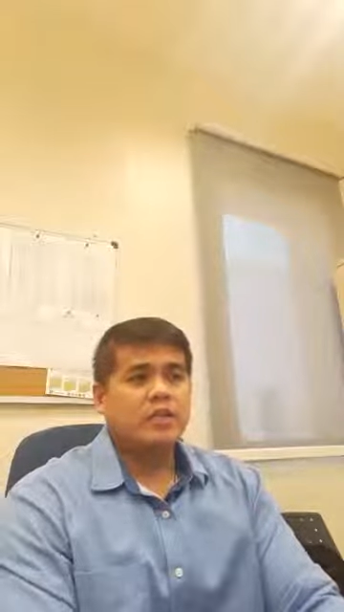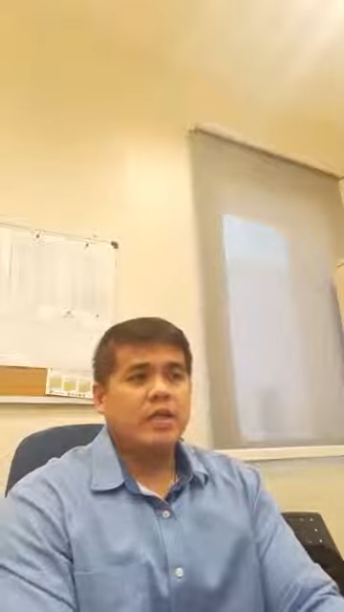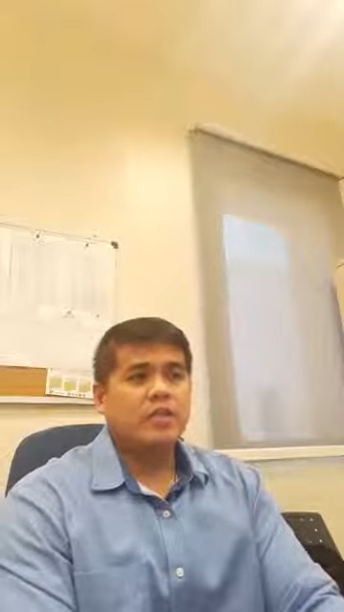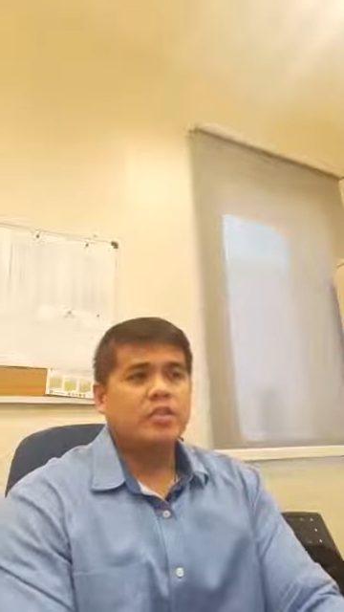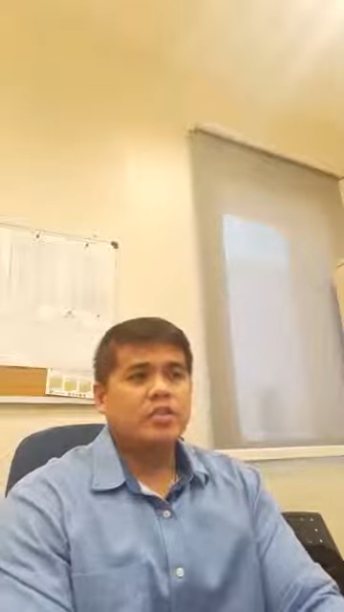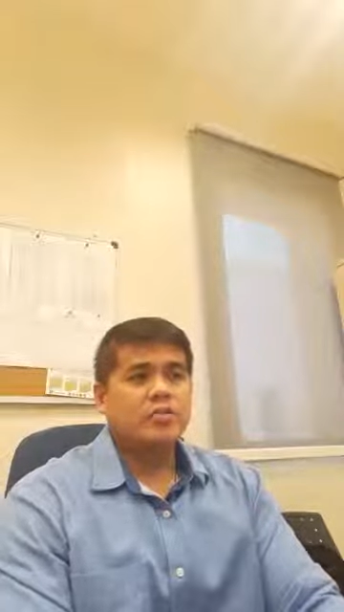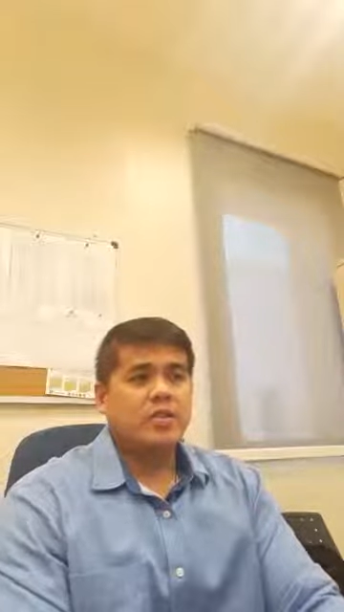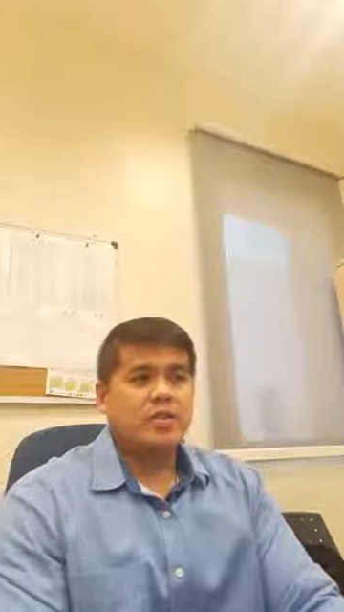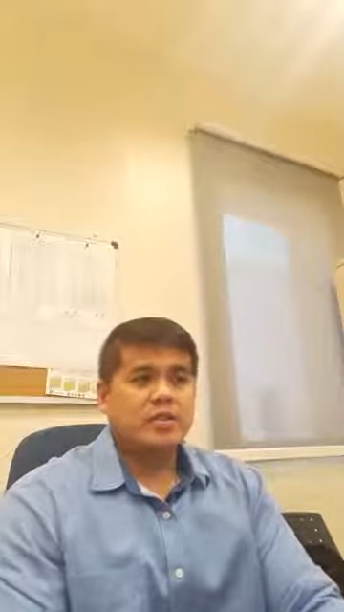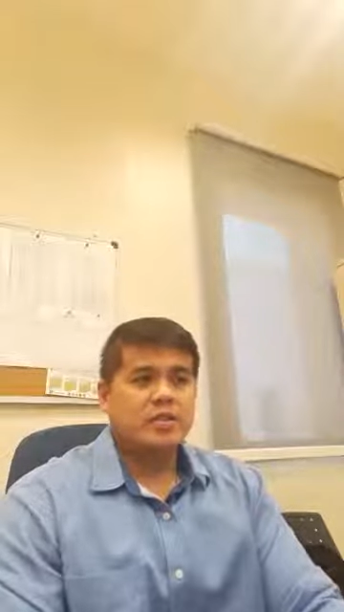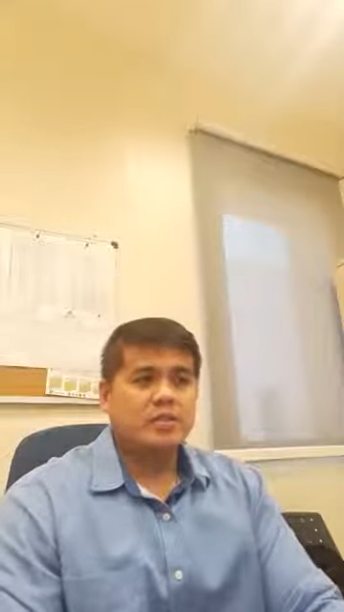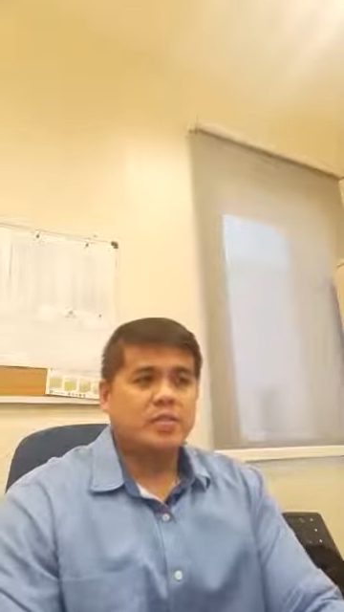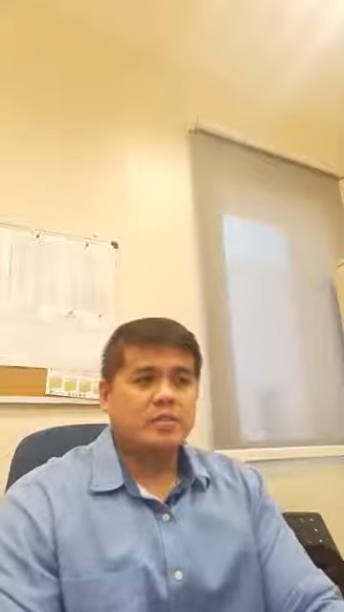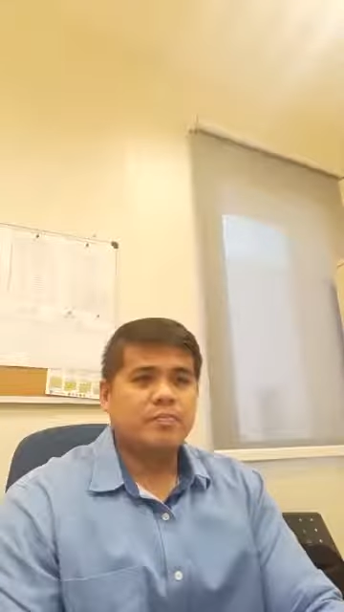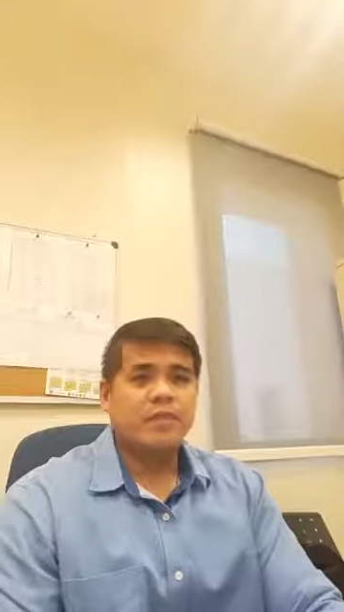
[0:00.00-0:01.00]

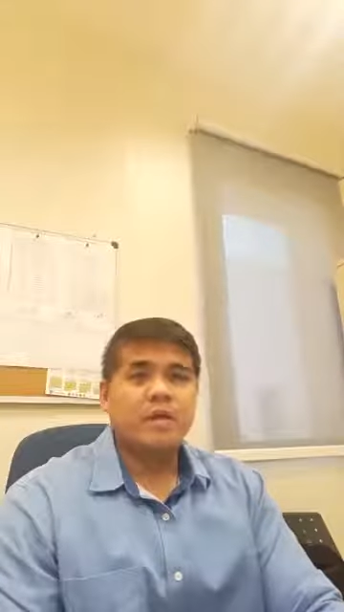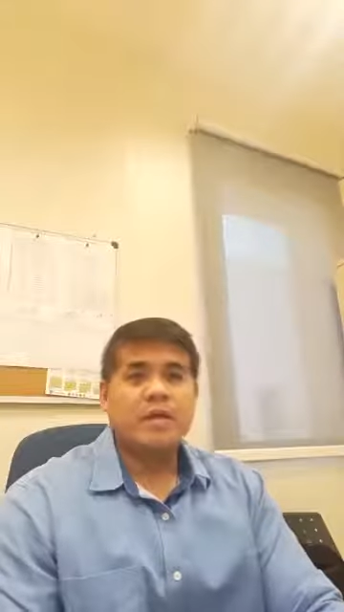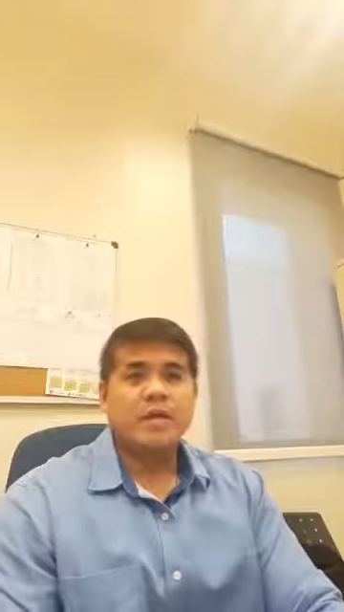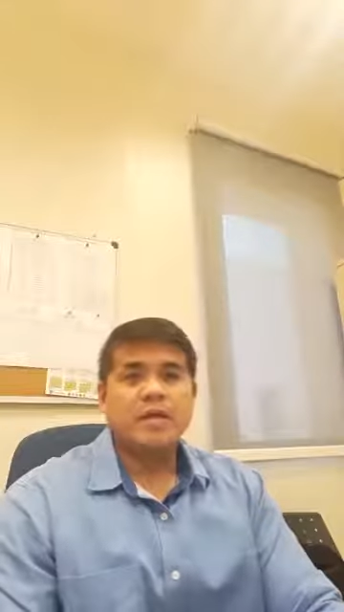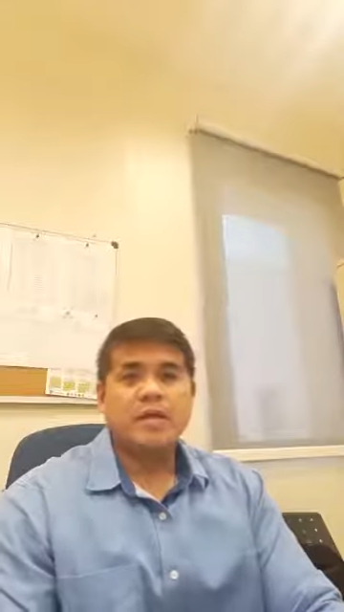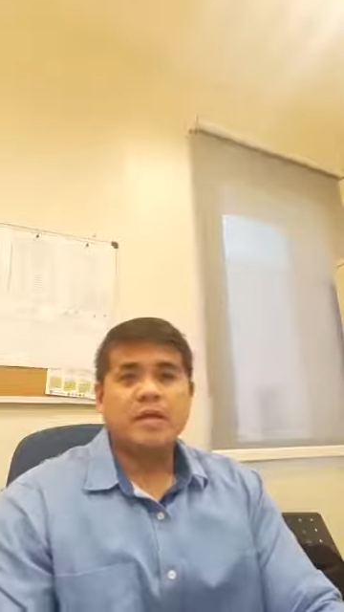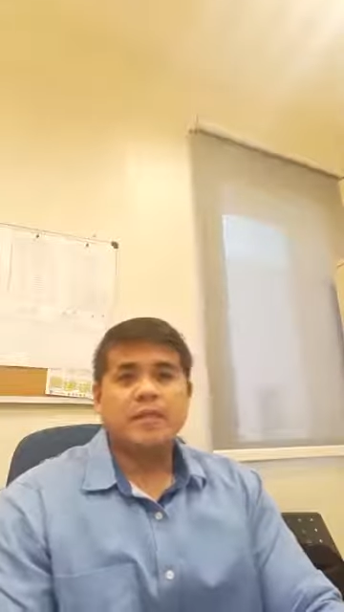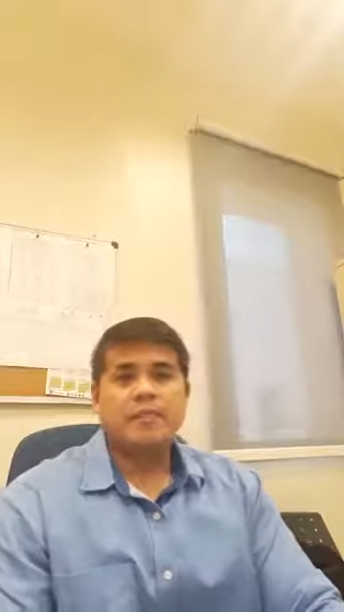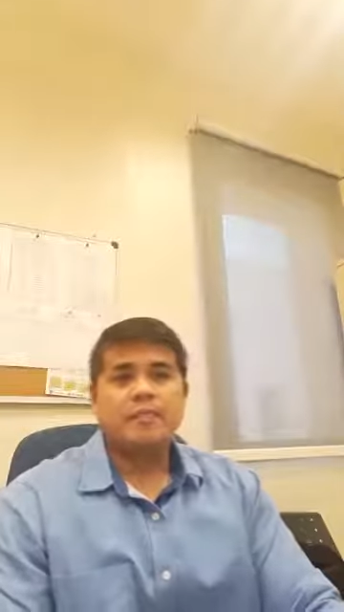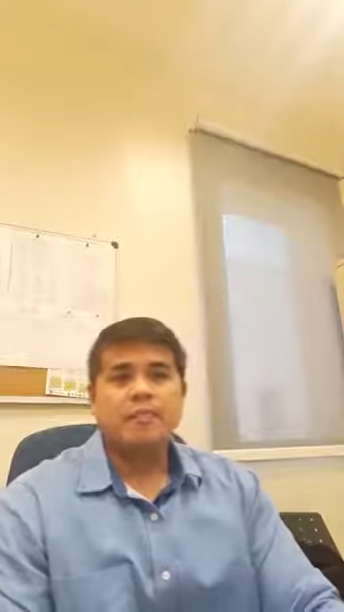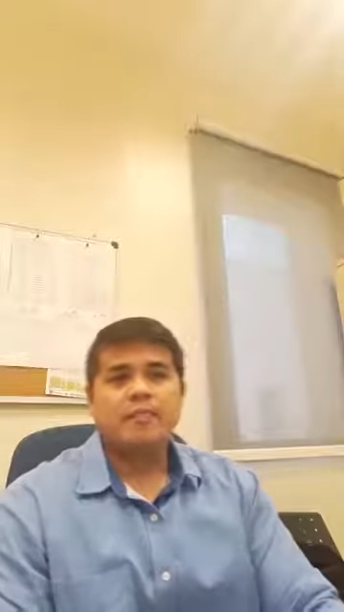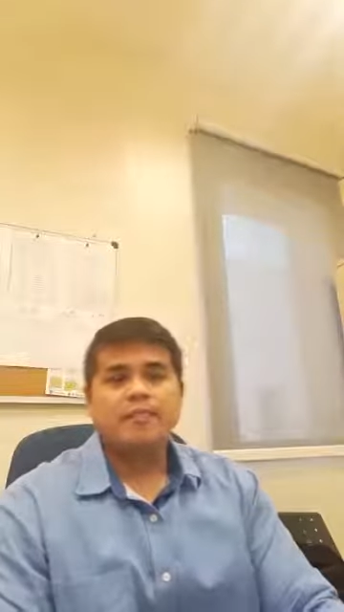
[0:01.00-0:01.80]
naturalistic paradigm.